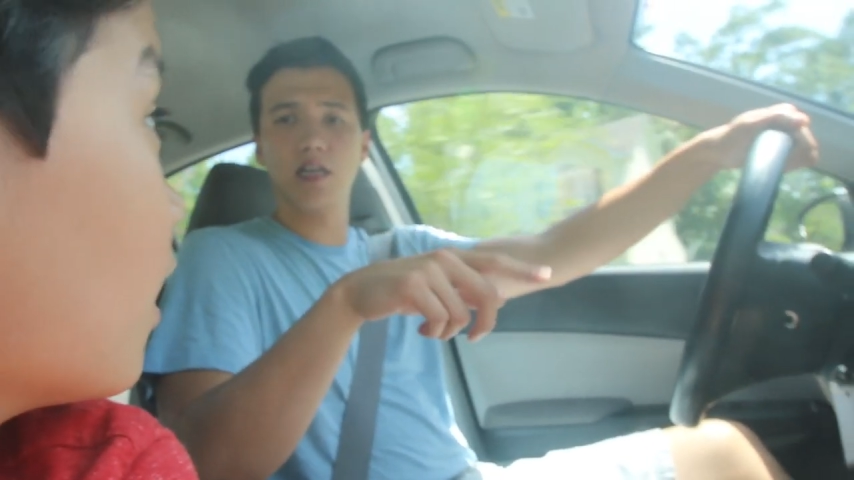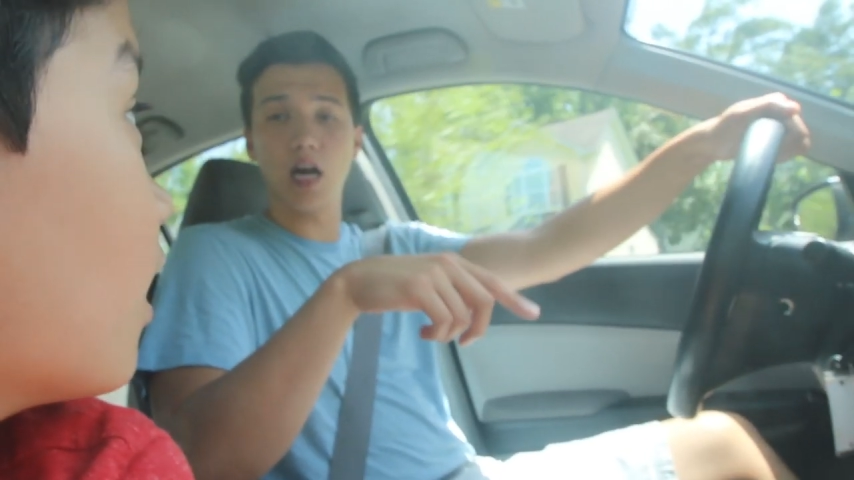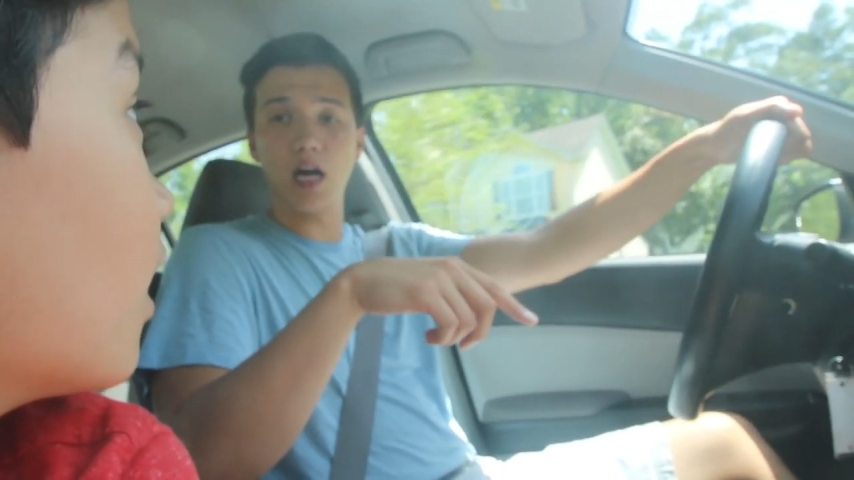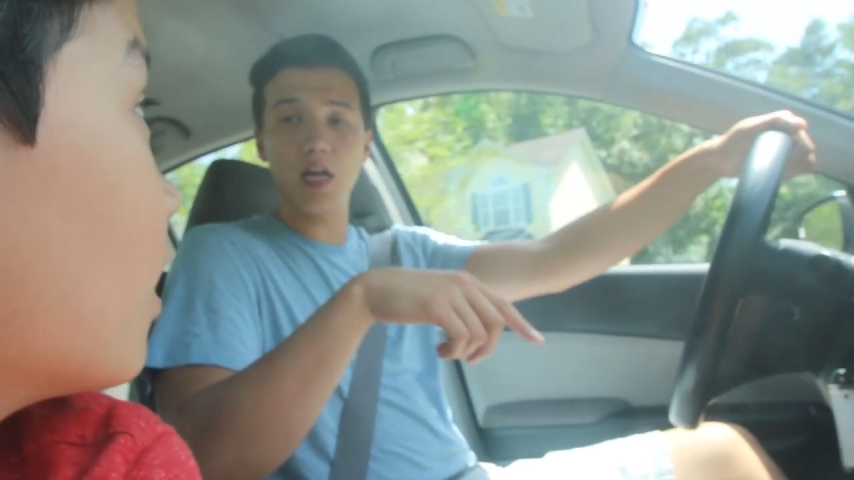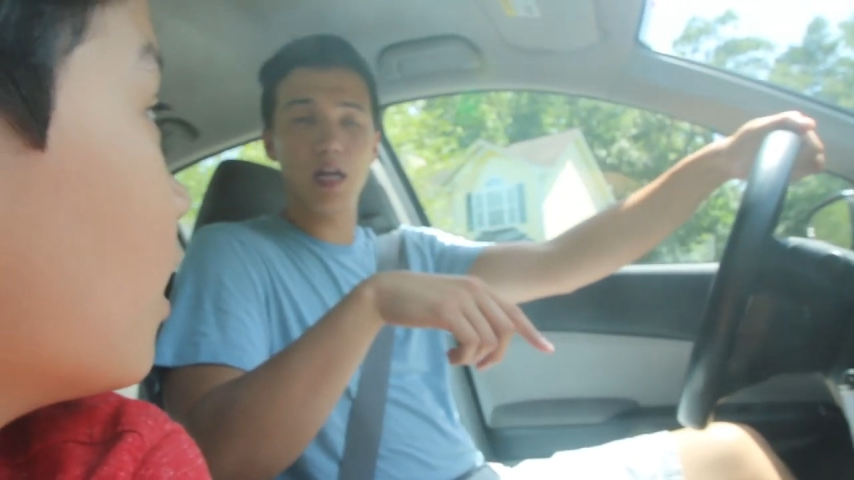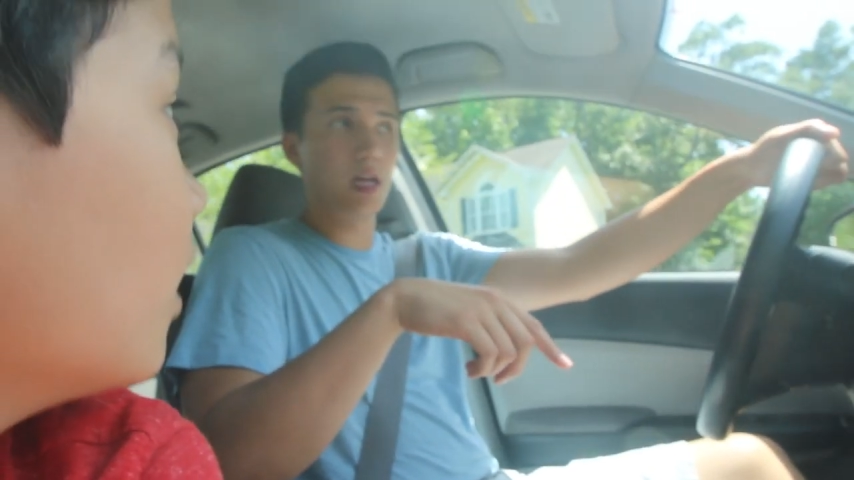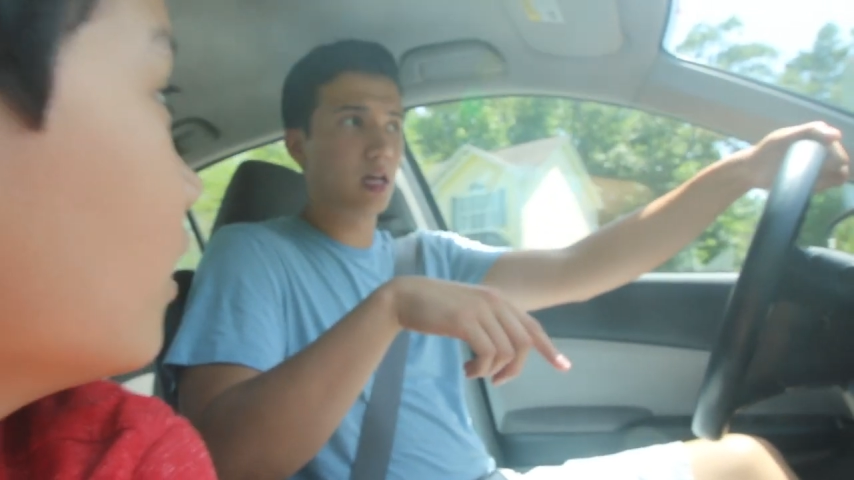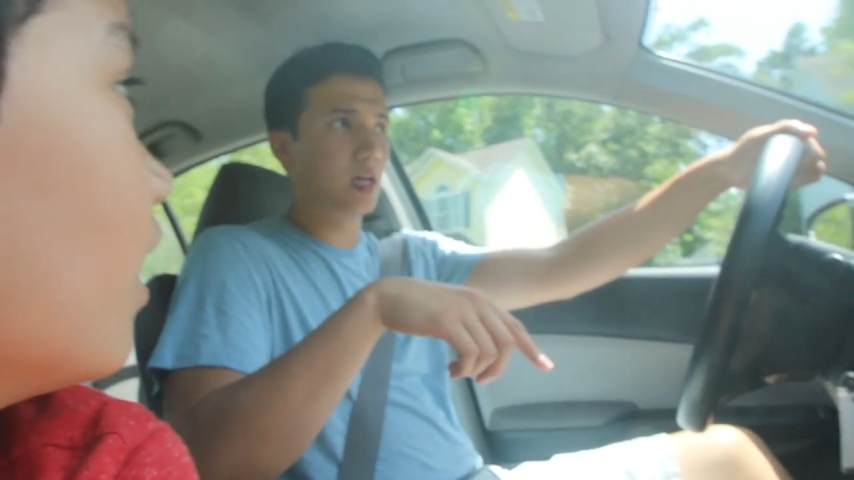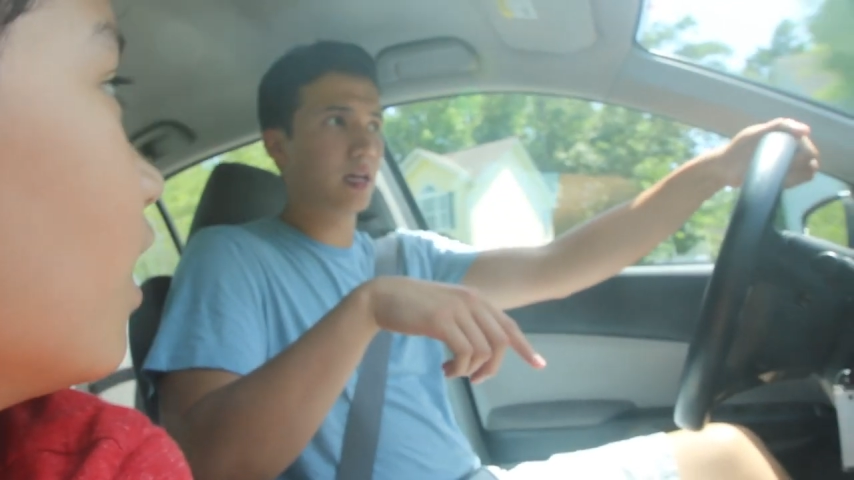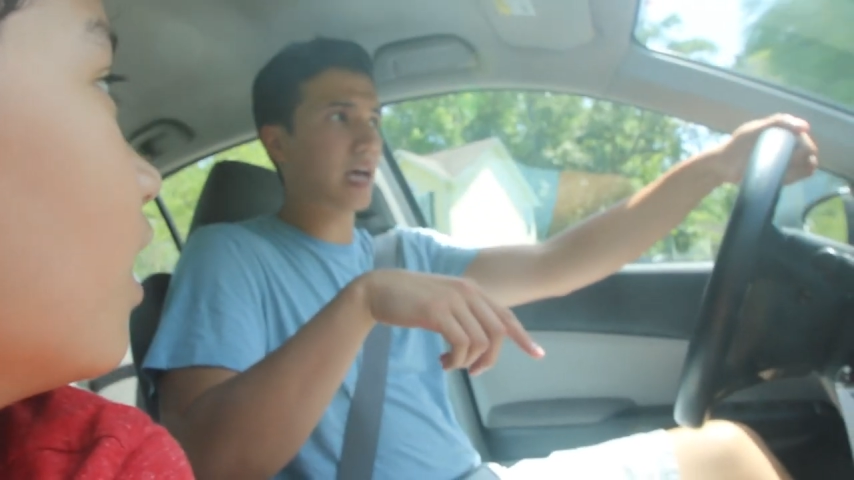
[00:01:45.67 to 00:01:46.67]
Huh?
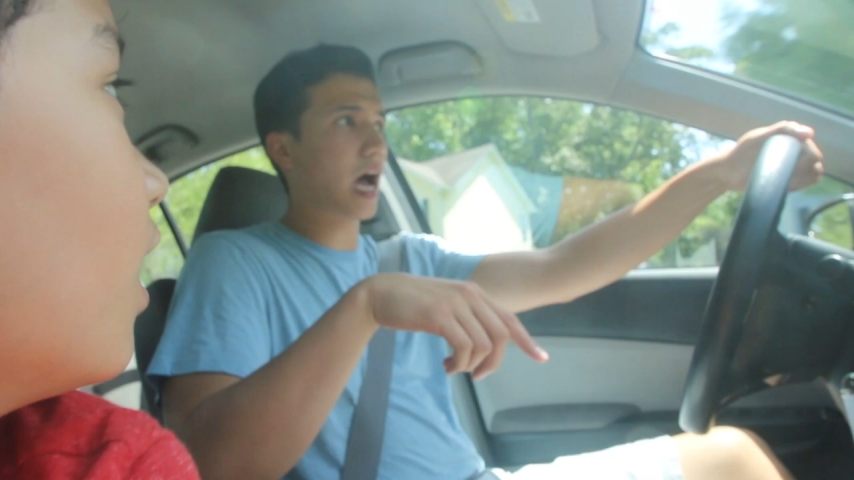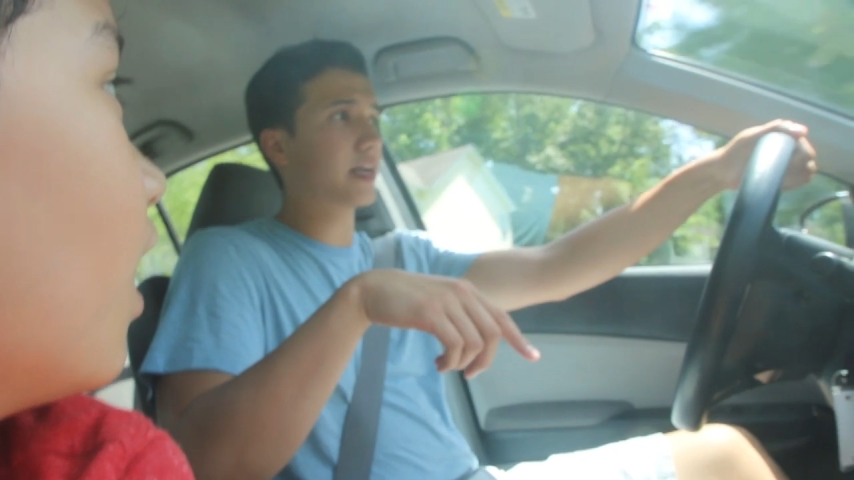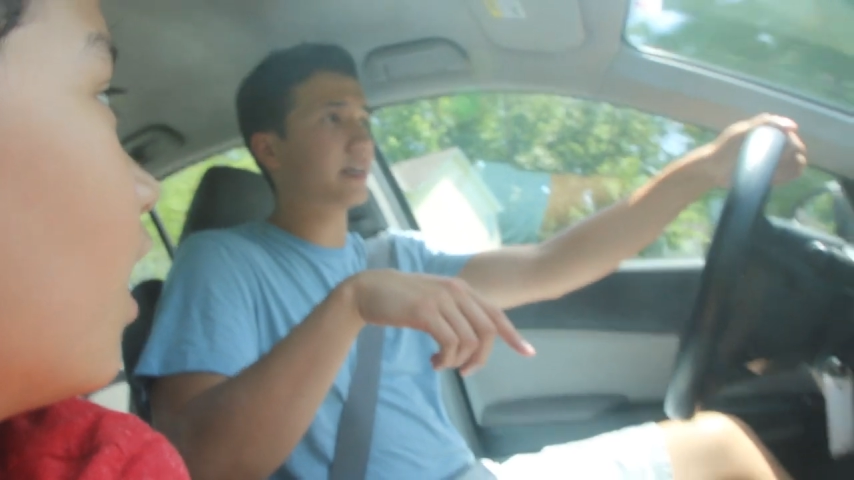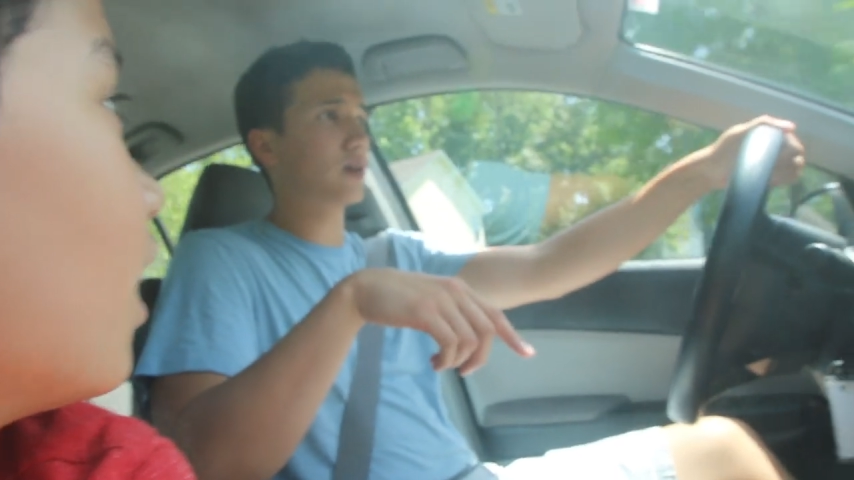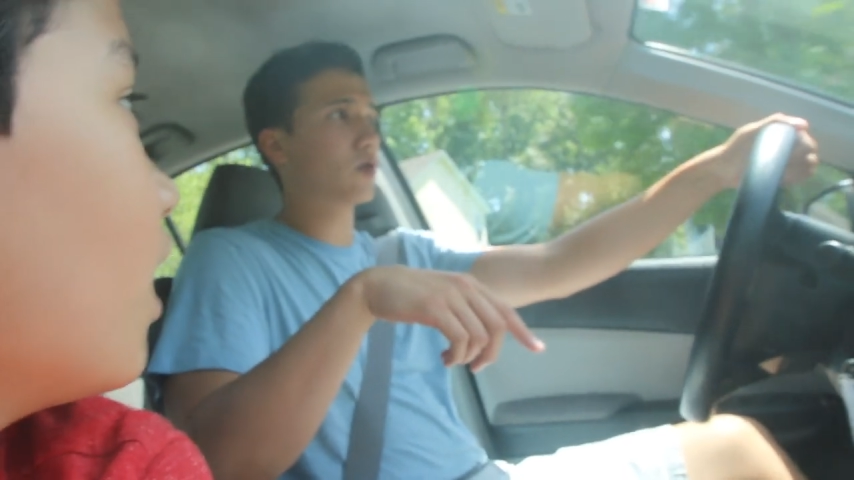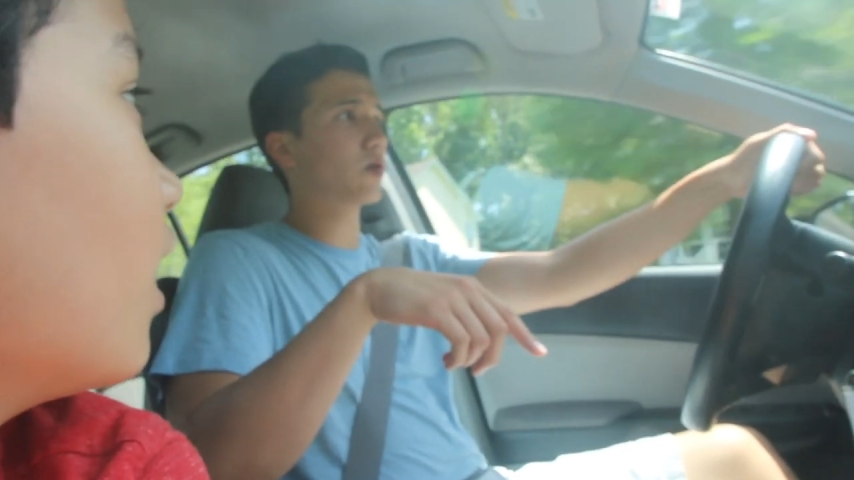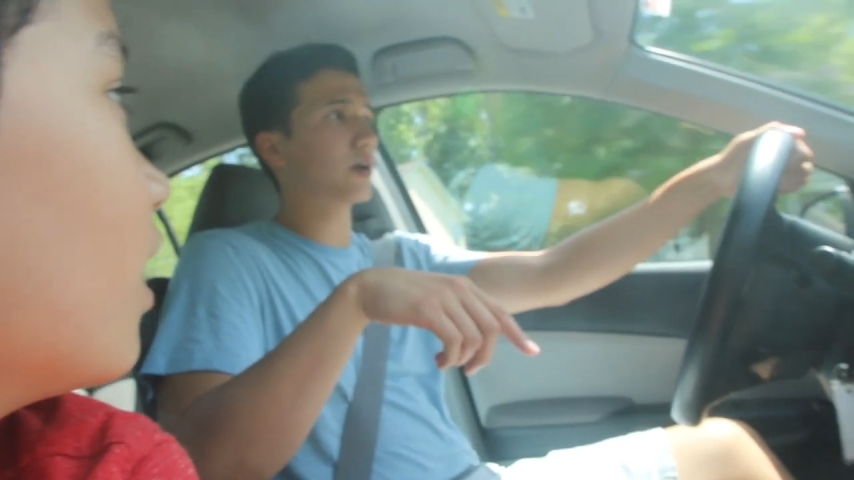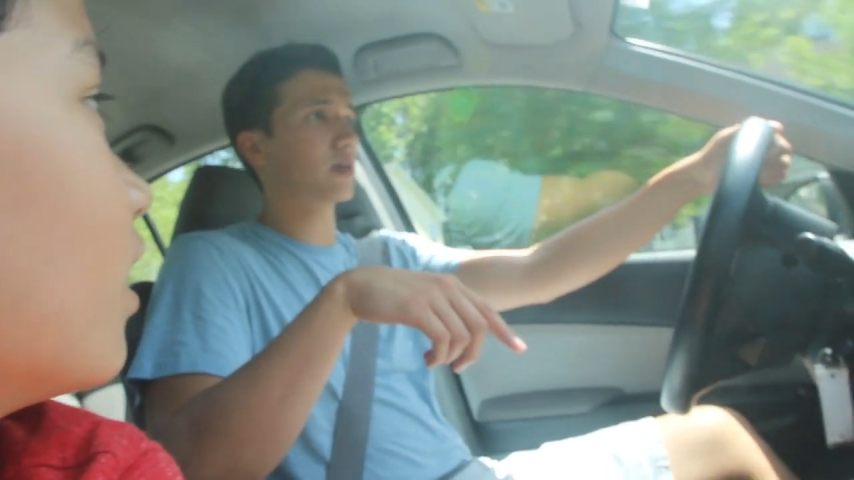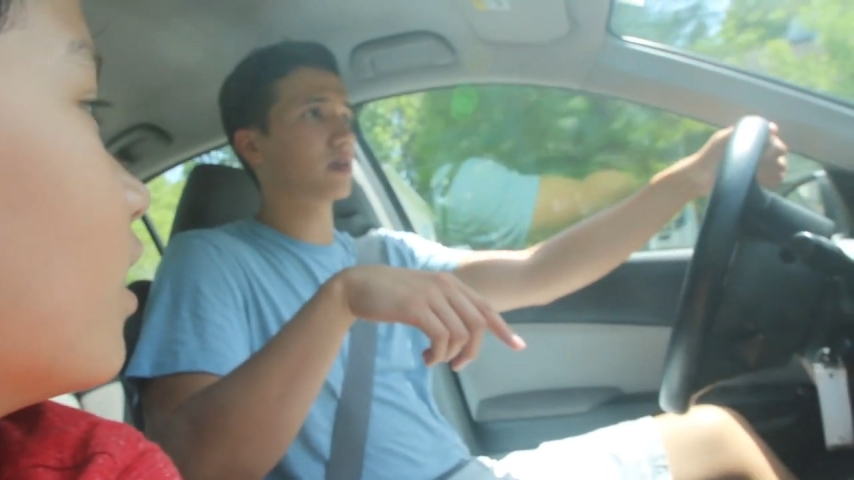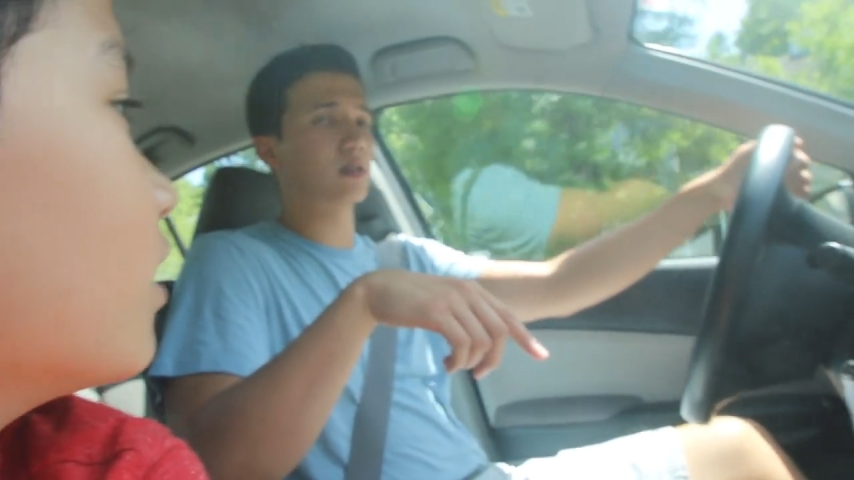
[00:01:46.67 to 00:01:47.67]
Honda? It's a Honda Accord.